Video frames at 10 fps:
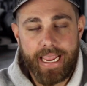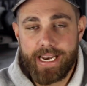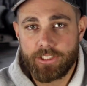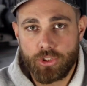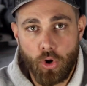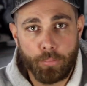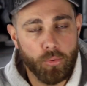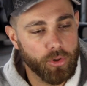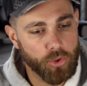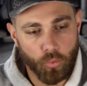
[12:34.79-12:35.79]
It is so
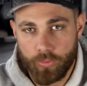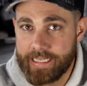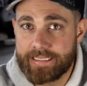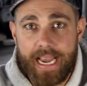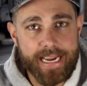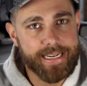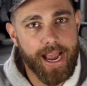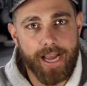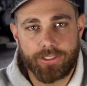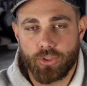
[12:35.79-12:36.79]
important to retie
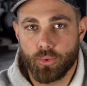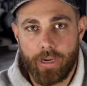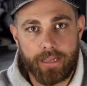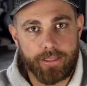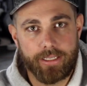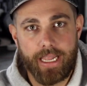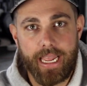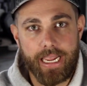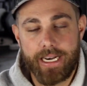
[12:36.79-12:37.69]
knots throughout the day.